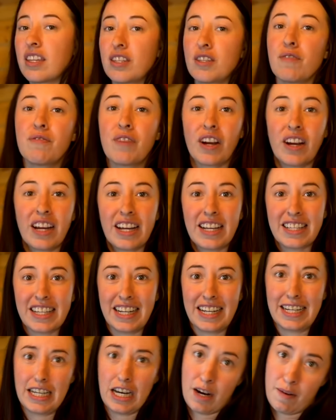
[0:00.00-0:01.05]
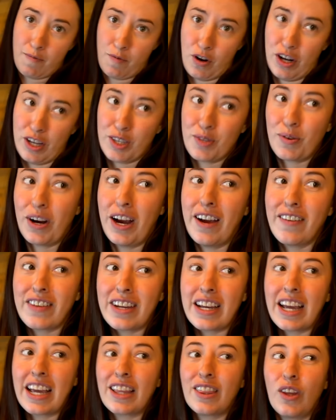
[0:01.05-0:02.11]
This is a very exciting time for us. We're
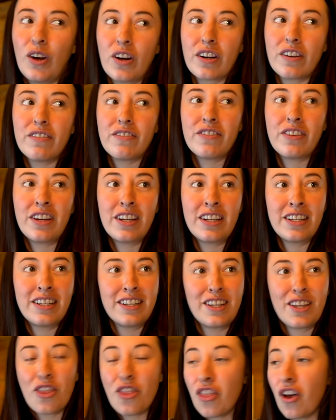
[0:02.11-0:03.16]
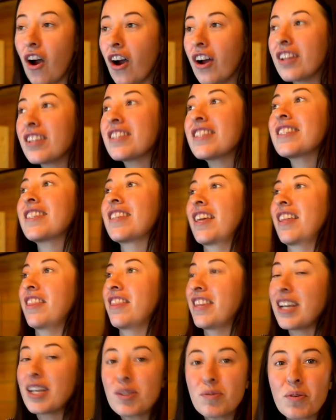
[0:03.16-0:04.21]
having a lot of thoughts and
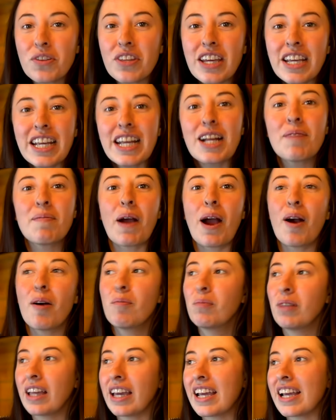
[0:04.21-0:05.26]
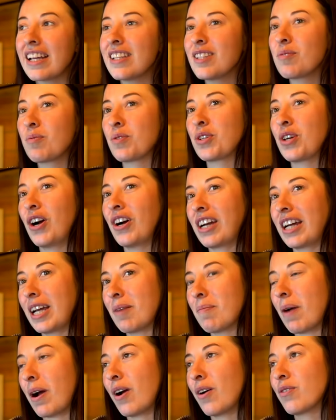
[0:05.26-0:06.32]
things we're thinking about, plans we're talking
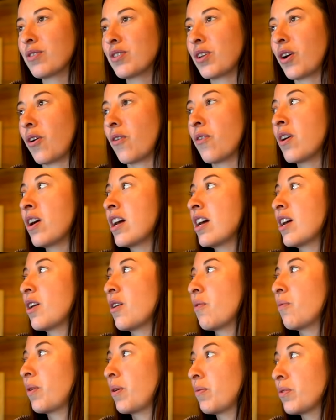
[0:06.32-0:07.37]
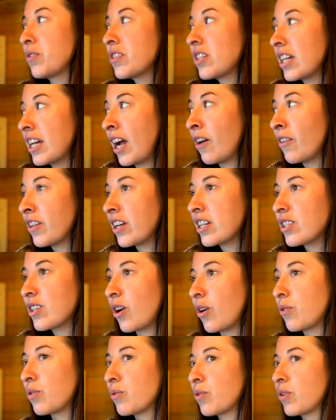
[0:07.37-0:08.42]
about. So we will see how things
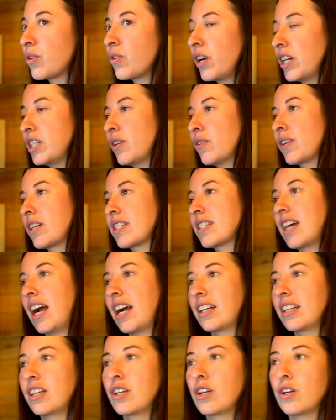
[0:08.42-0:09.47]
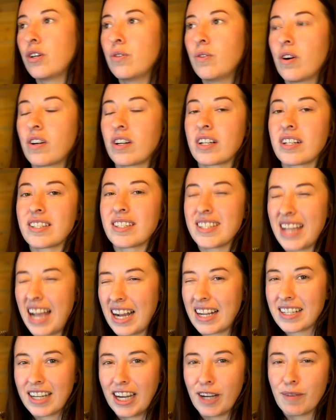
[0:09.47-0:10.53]
go through. I don't exactly know our
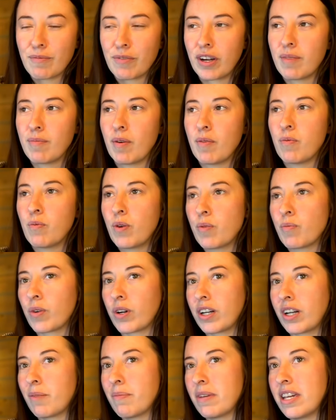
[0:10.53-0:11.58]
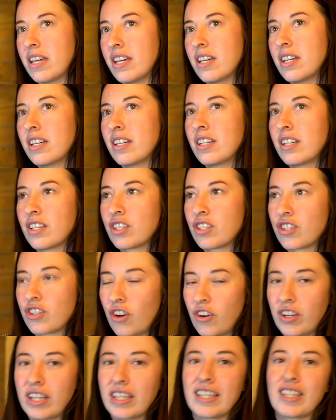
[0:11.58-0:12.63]
exact time frame of when we're going to be
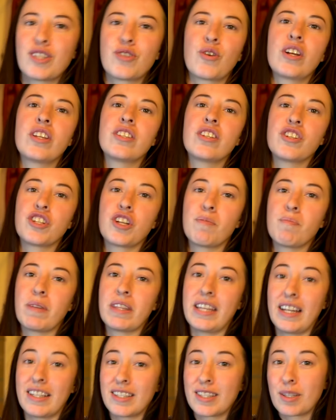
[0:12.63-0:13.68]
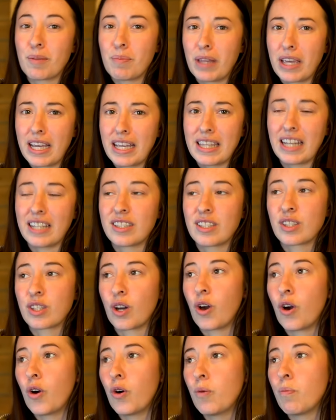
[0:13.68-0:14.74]
starting this transition, but that's the plan, that's the
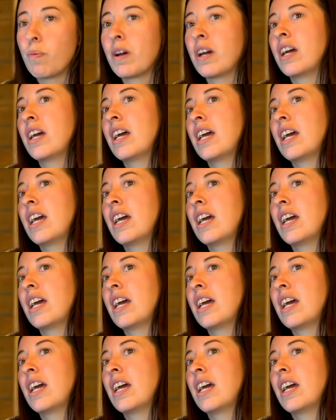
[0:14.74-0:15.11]
hope,